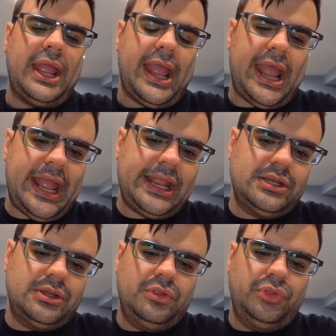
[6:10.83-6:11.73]
And
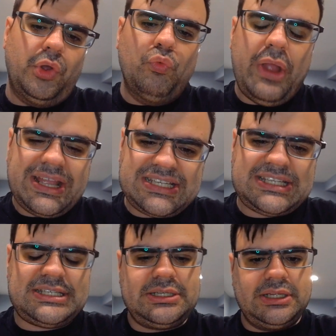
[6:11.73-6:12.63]
the
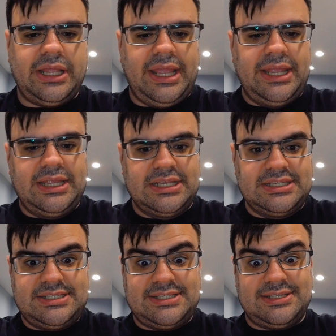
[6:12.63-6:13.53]
rest
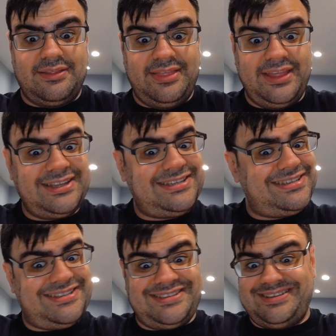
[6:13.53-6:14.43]
is
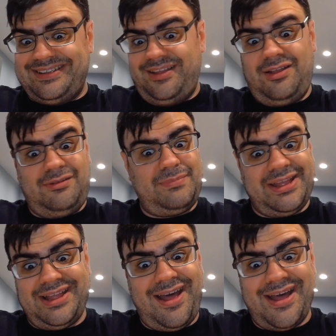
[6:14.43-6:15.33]
this. Oh my
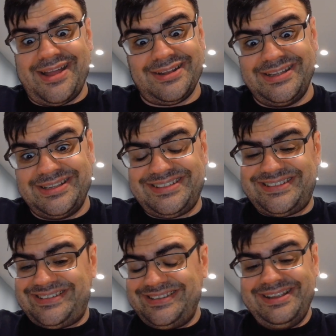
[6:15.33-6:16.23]
God,
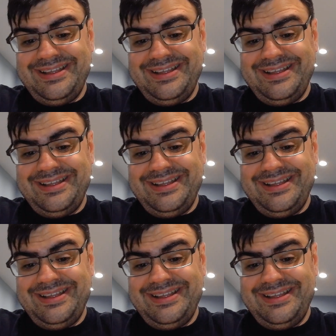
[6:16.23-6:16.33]
this.